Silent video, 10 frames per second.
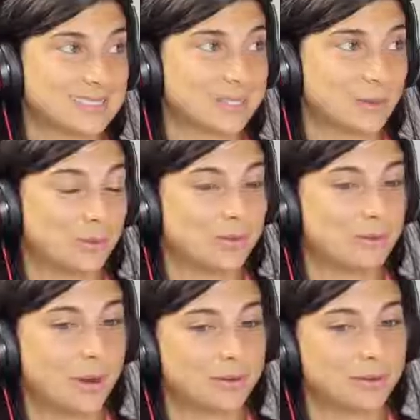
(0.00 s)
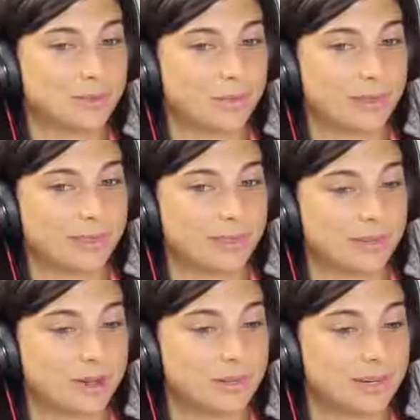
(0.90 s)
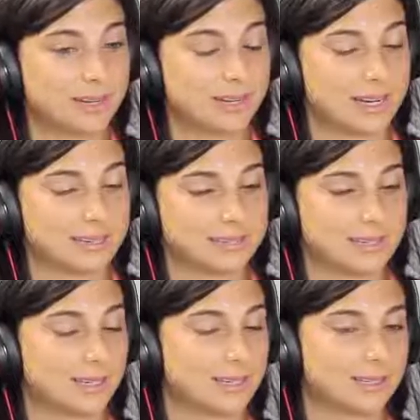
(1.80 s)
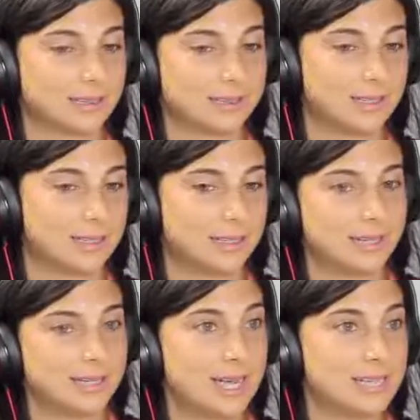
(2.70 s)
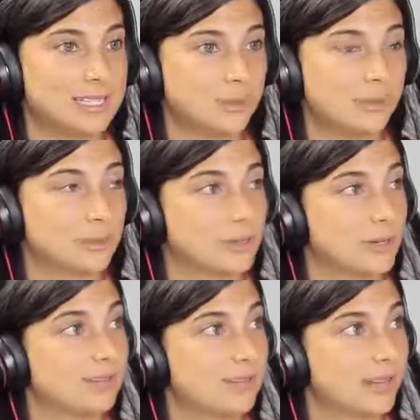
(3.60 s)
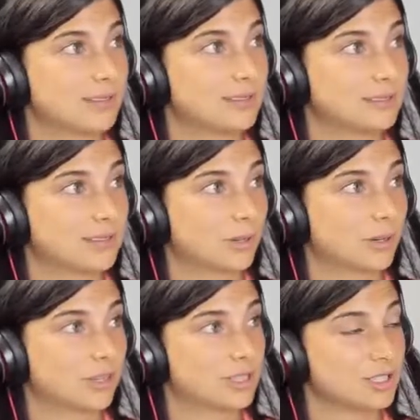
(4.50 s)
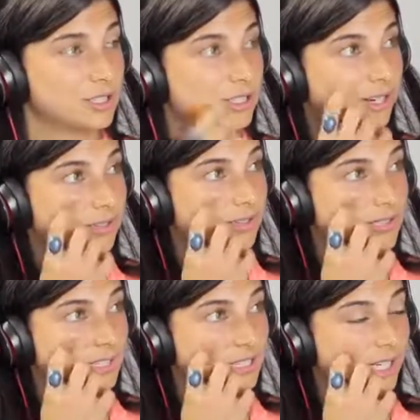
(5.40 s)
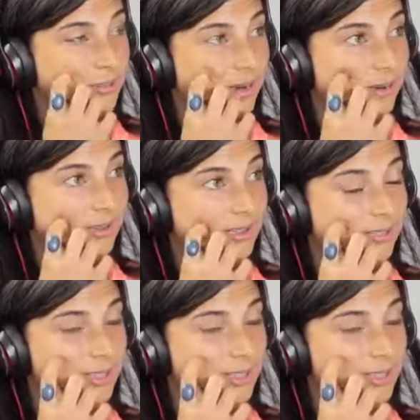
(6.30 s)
So we've partnered with a company that has like 90 refrigerated vans, and we're going to just start dishing them out in